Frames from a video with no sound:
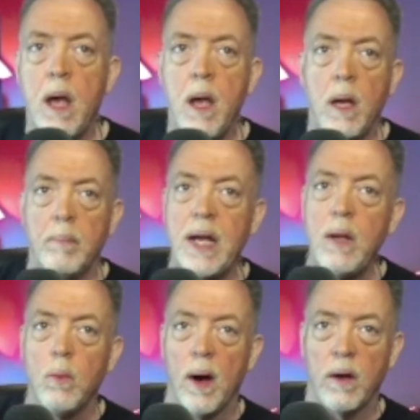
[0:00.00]

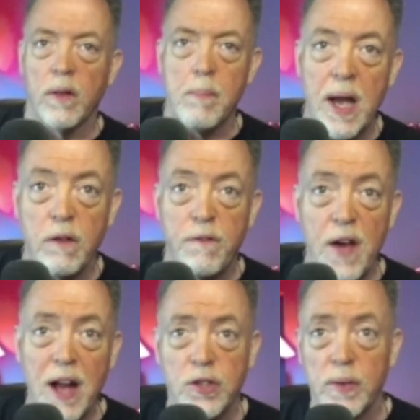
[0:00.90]
Meanwhile, the
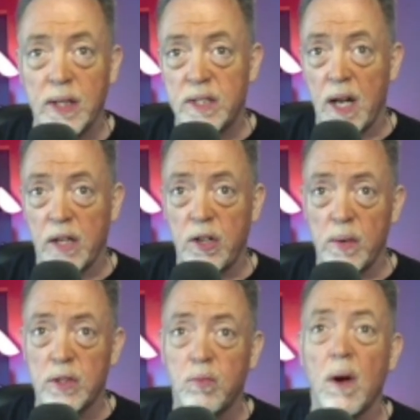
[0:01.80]
manufacturing sector
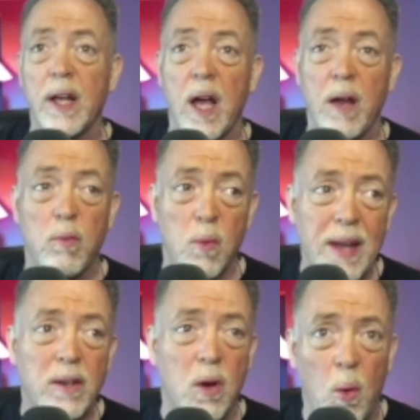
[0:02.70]
is running a
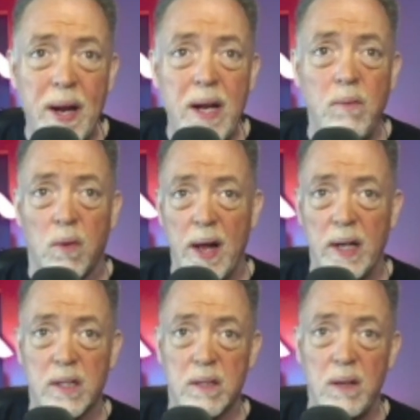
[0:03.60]
Red Queen
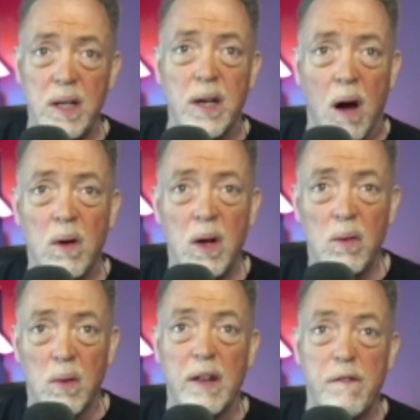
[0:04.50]
race,
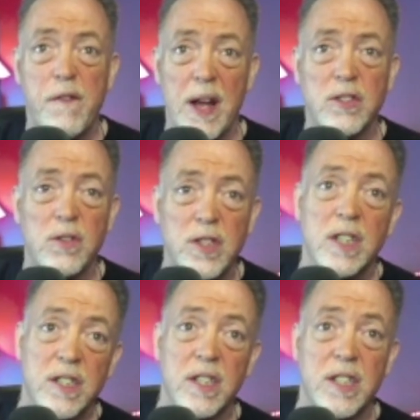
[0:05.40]
running faster
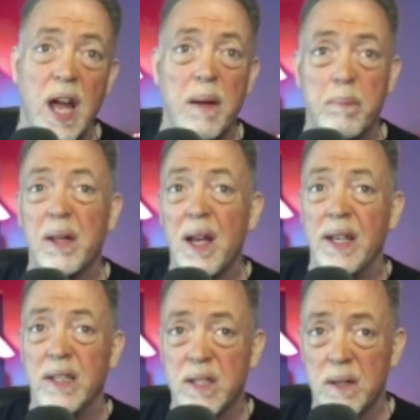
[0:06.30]
just to stay in
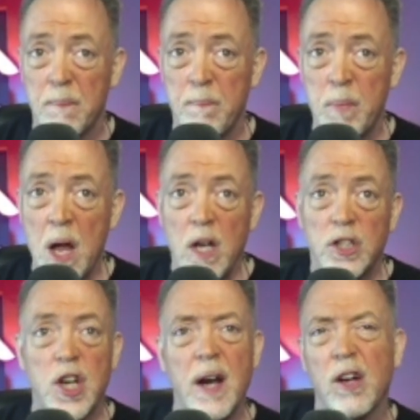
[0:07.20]
place.
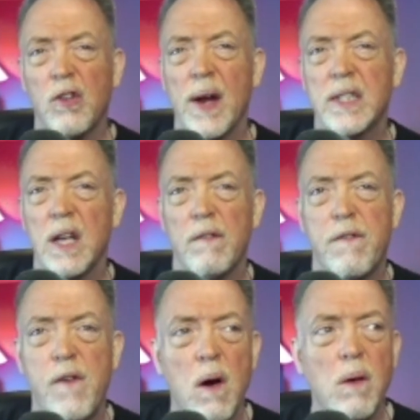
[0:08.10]
China cranks out
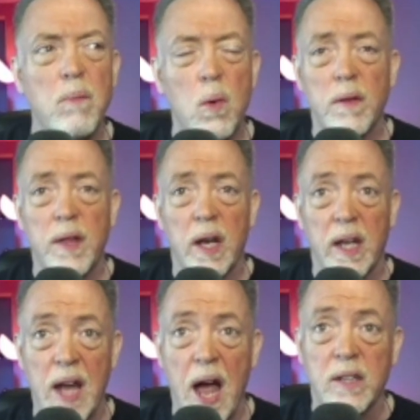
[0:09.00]
far more than it
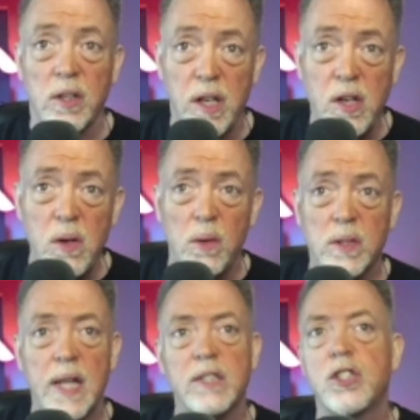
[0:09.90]
can actually use,
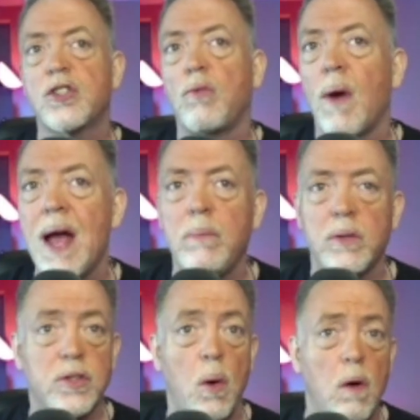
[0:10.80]
then
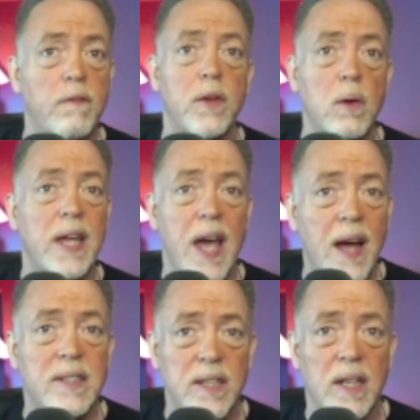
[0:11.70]
scrambles to offload the
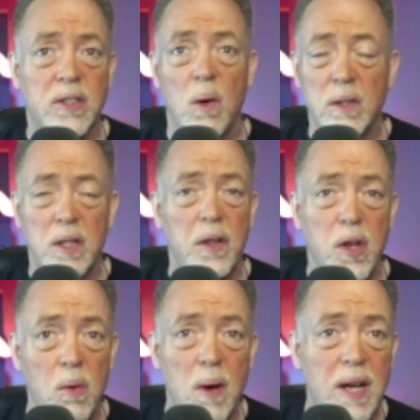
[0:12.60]
excess onto the
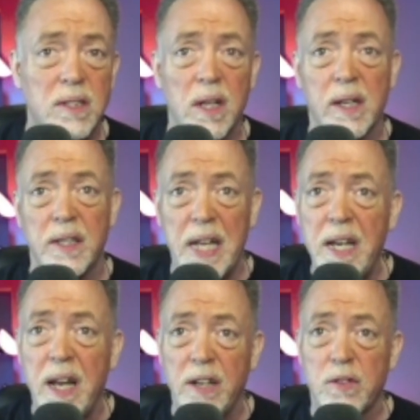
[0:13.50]
US like a
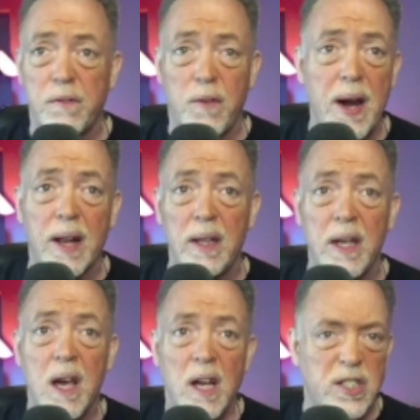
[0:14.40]
teenager frantically
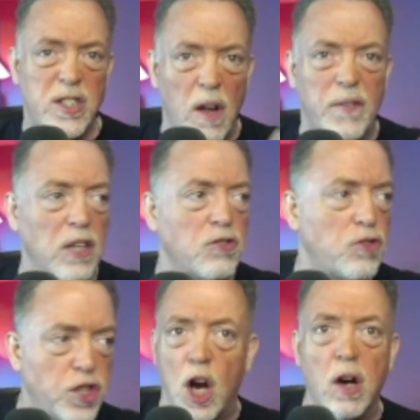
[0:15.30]
stuffing
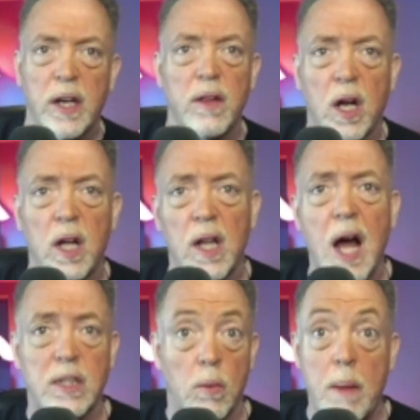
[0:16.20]
junk in the
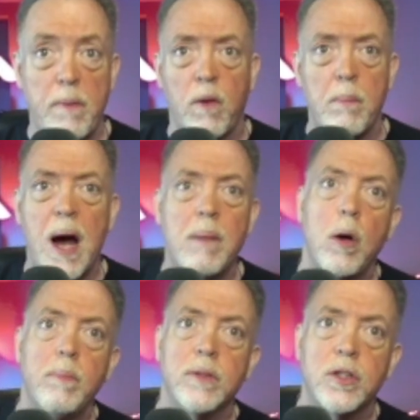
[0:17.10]
closet right before mom
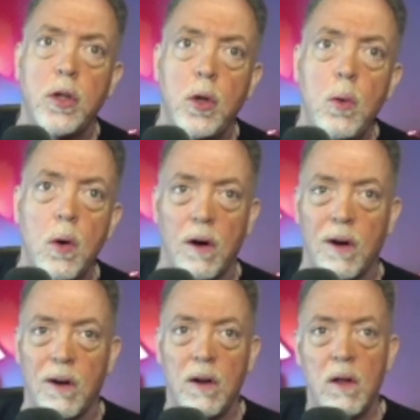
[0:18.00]
opens the door.
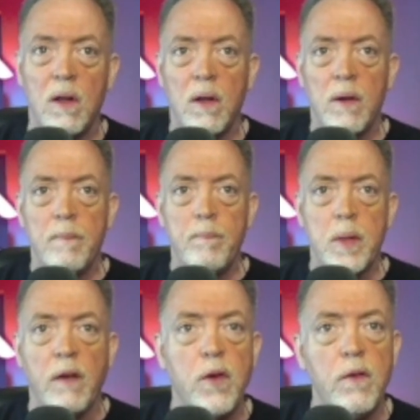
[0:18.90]

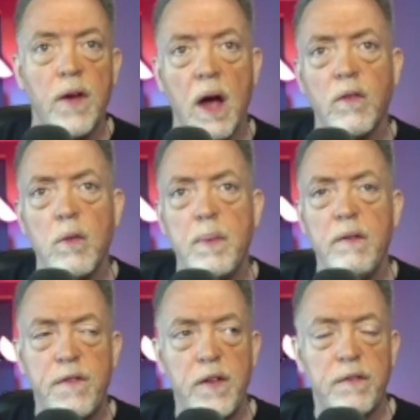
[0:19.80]
If you've ever been
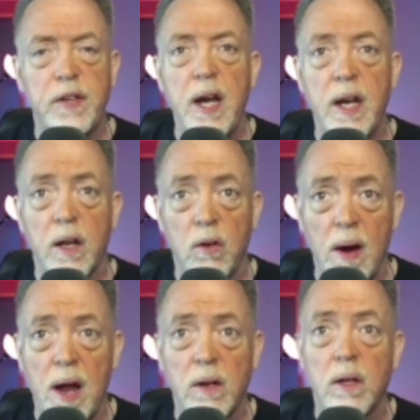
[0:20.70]
15 and
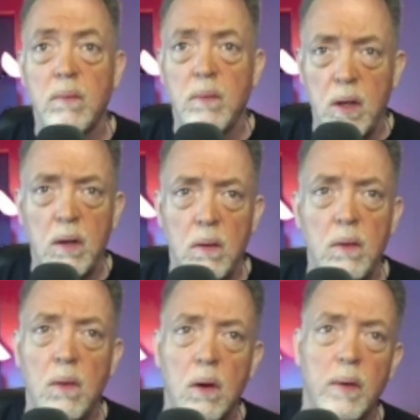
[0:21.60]
grounded,
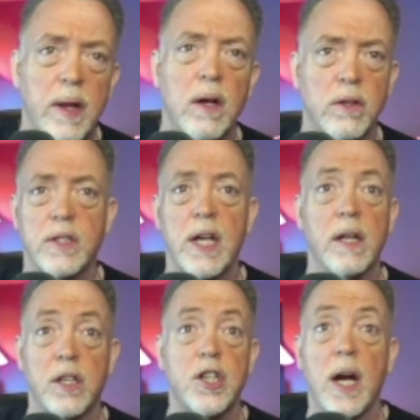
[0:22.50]
you already understand
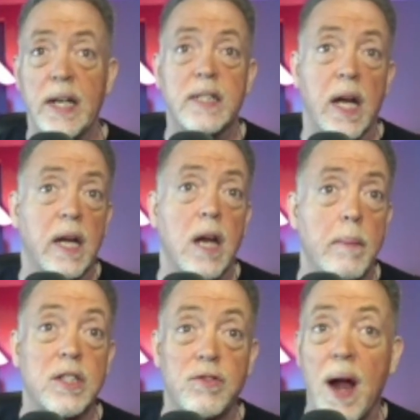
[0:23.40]
the Chinese
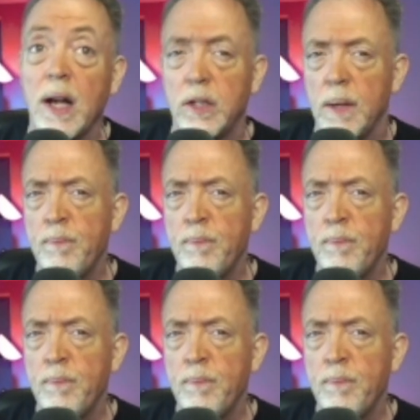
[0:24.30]
economic strategy.